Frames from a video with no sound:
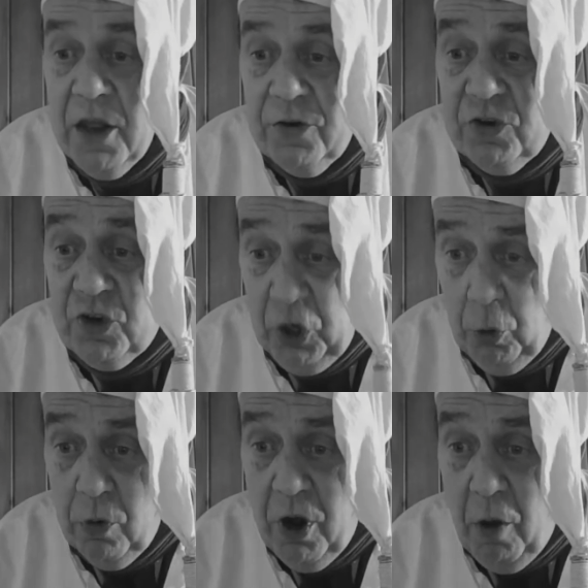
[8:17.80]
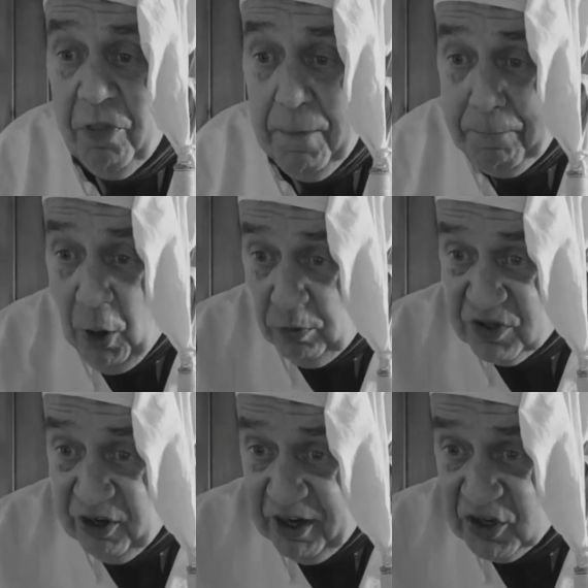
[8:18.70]
Do you know the
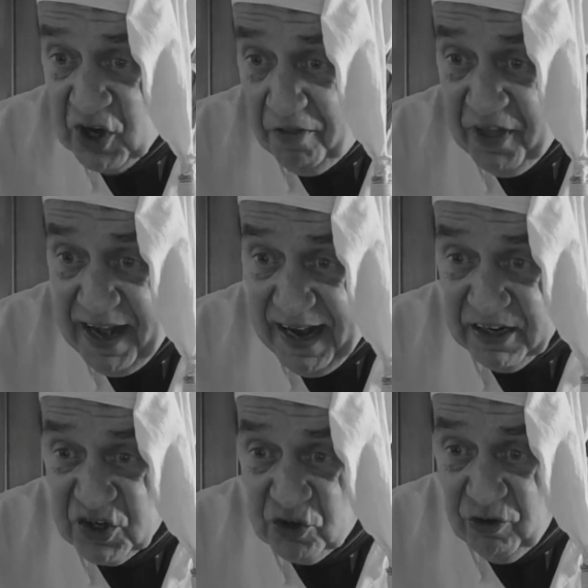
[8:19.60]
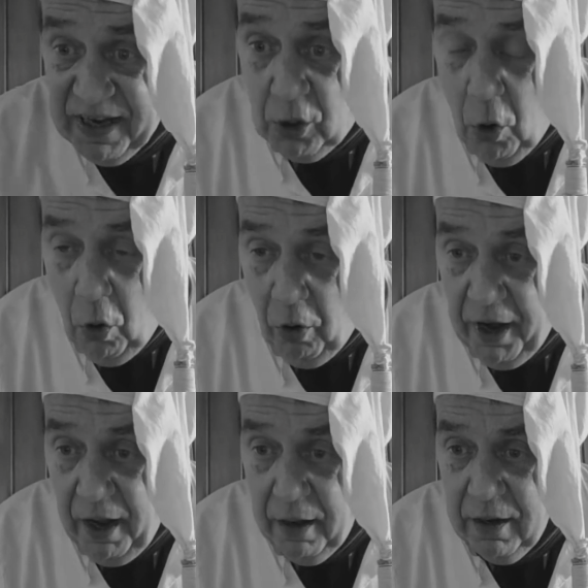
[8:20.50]
poulterers on the next street
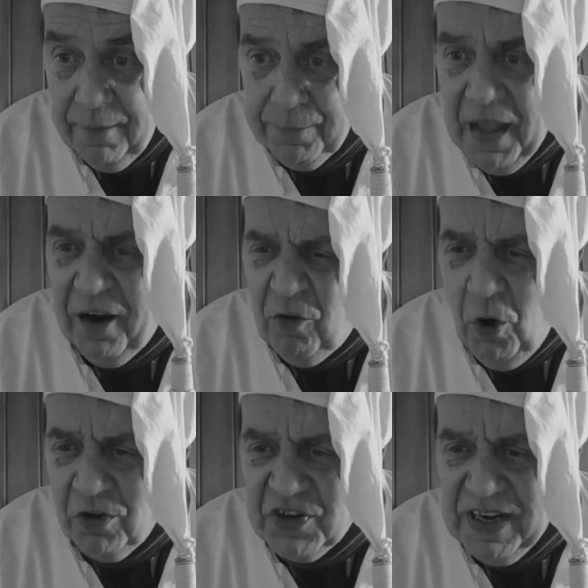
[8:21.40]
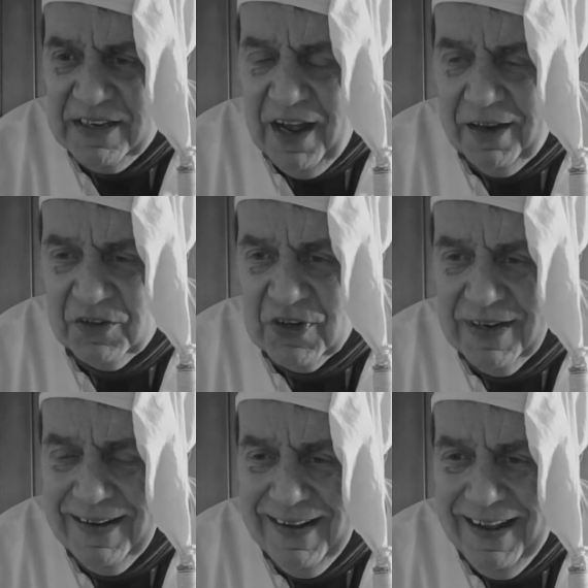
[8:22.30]
corner? Of course he does.
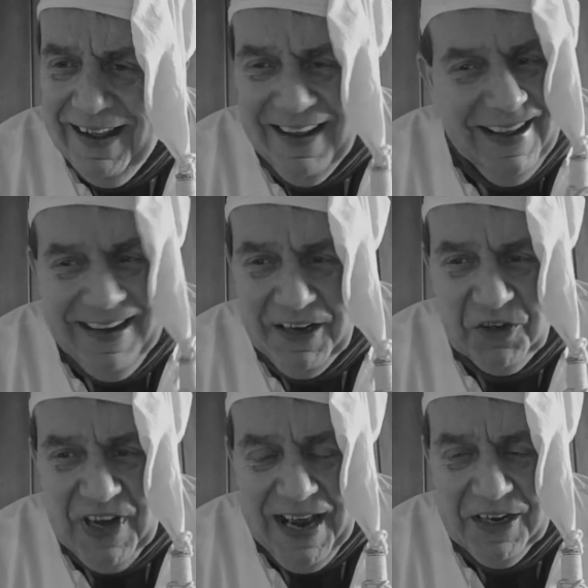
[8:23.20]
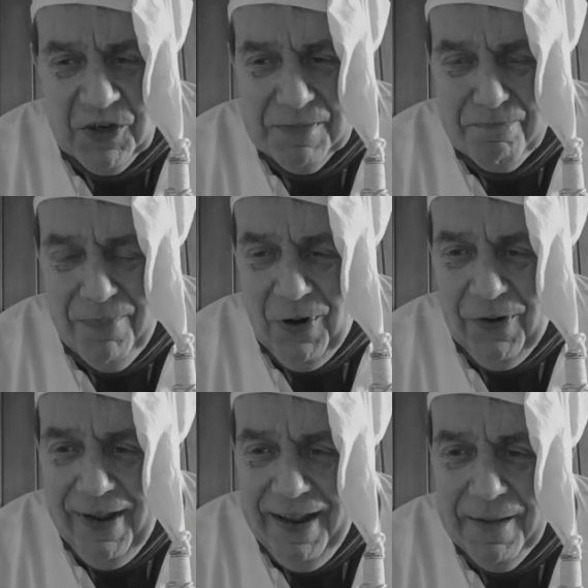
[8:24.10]
An intelligent
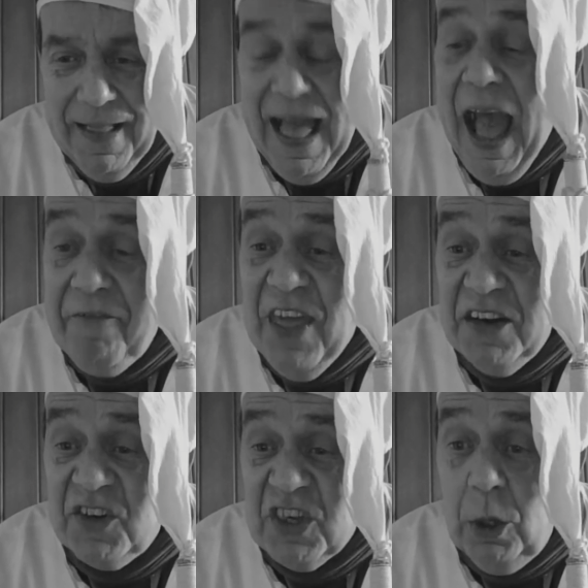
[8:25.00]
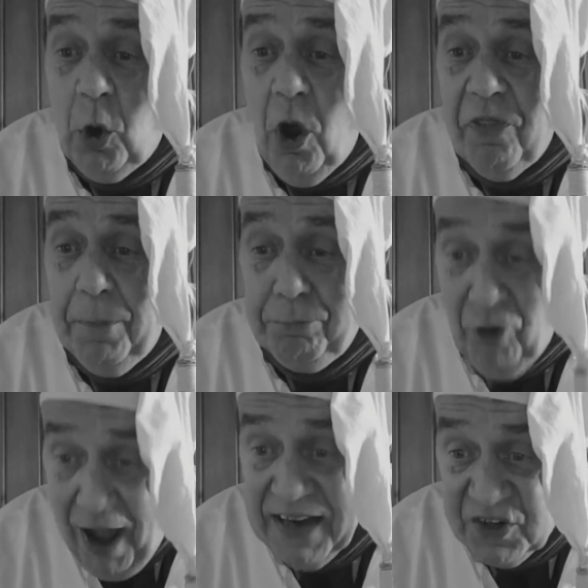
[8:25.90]
boy. Have they still got the
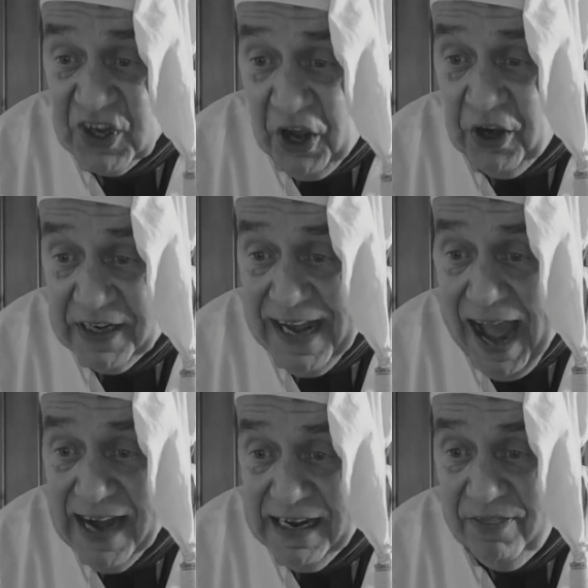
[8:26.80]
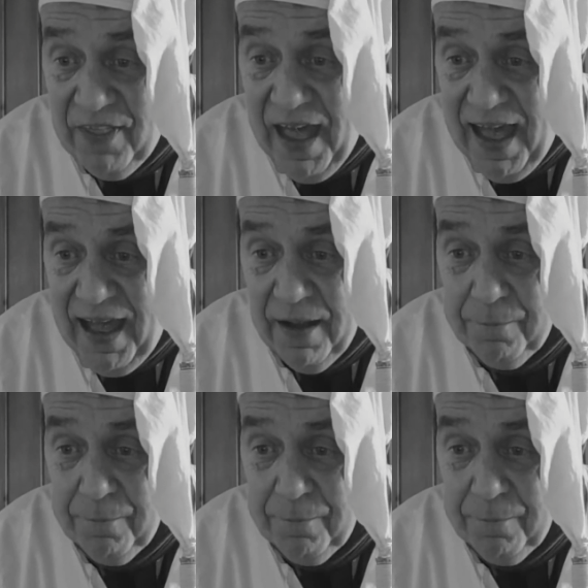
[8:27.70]
prize turkey hanging there?